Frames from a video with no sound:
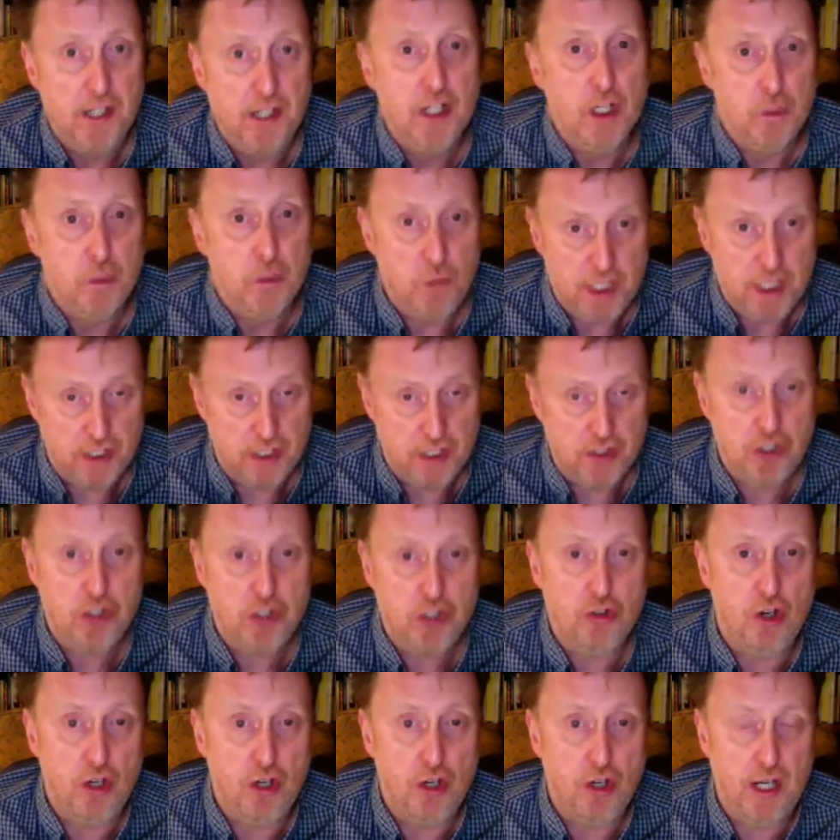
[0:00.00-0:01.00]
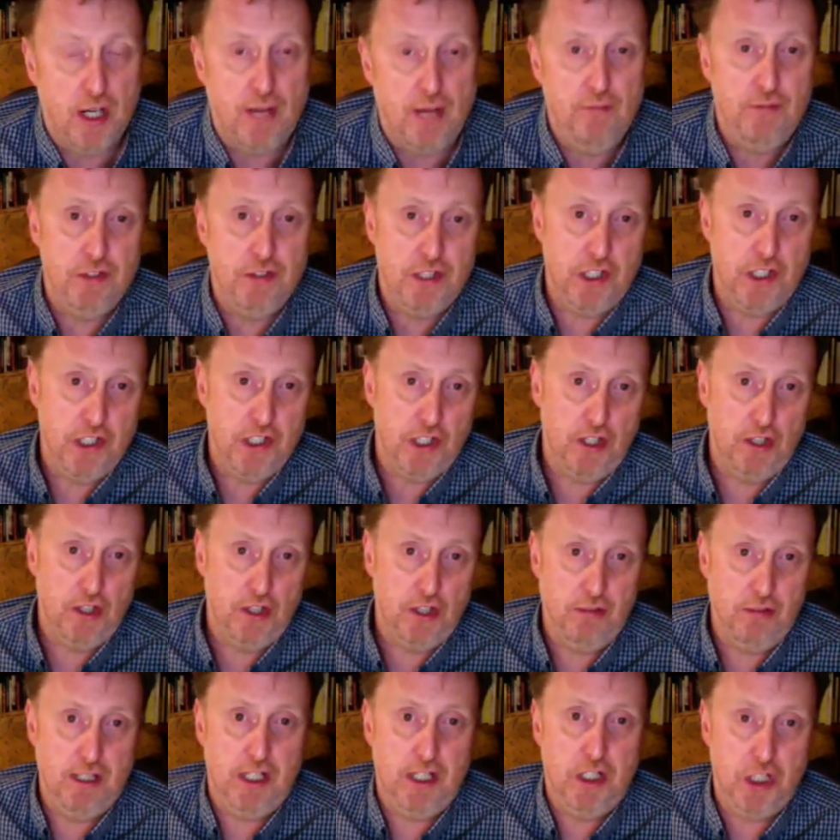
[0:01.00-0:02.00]
which has a strong emphasis on the
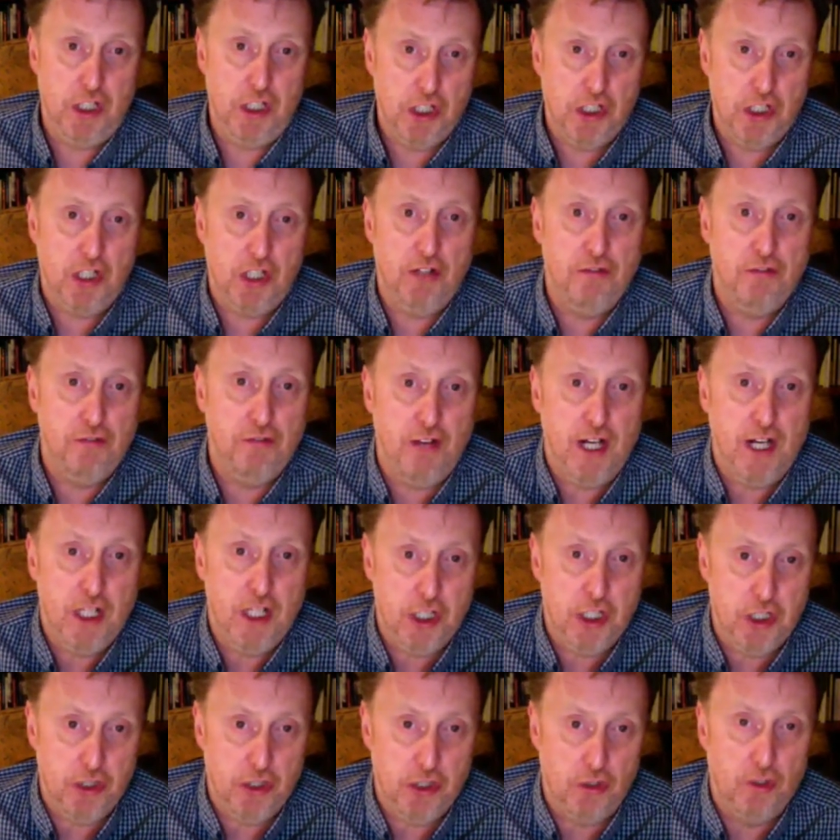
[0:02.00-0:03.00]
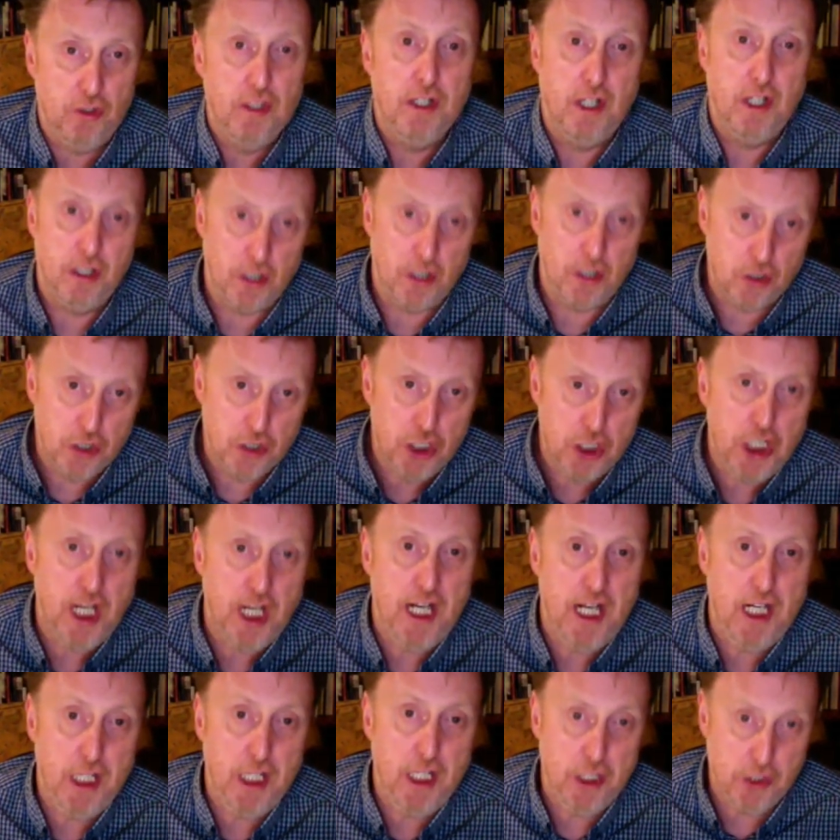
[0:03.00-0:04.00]
religious confessional and on
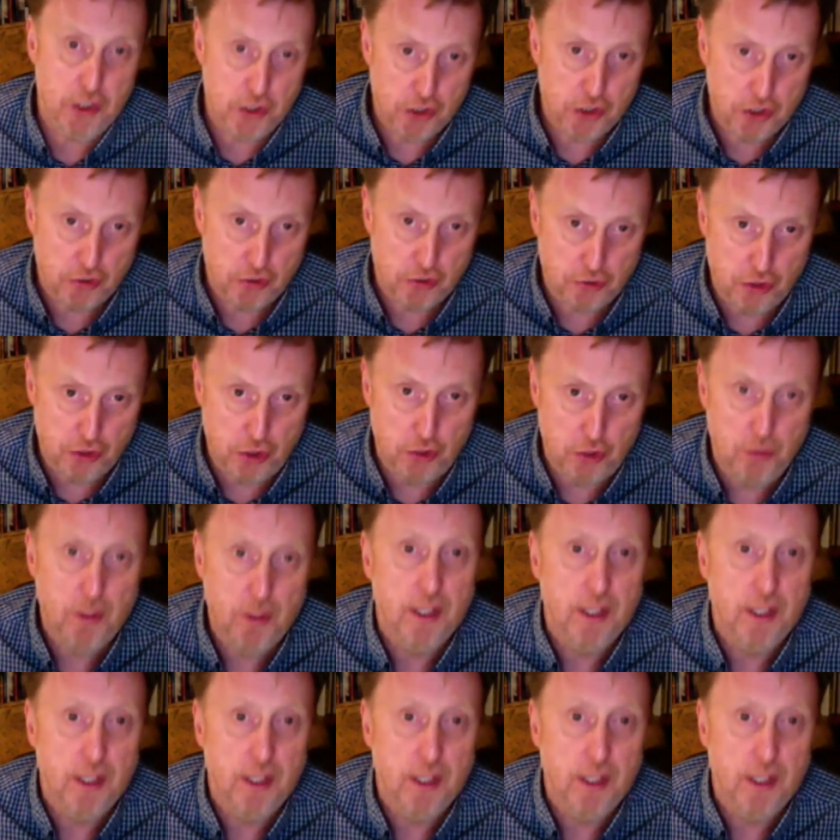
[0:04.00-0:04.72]
change right. through